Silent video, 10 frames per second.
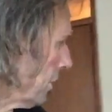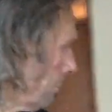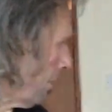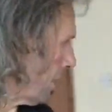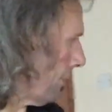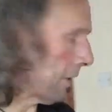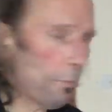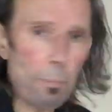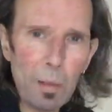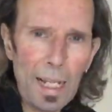it just makes
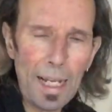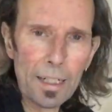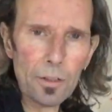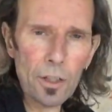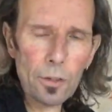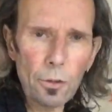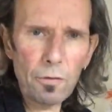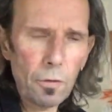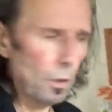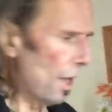everything black. It's just
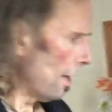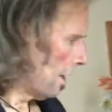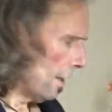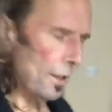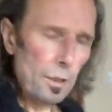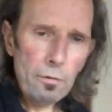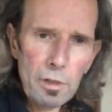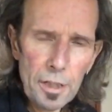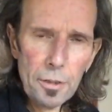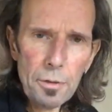awful. So we
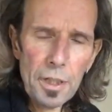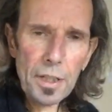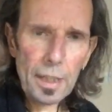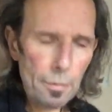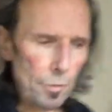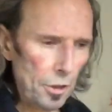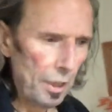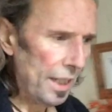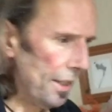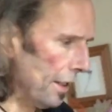really do need to get some new
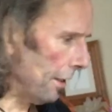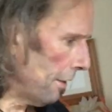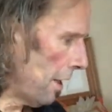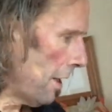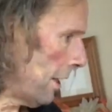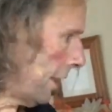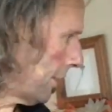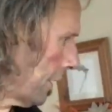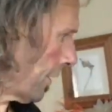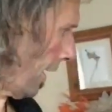heating
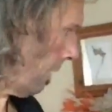in this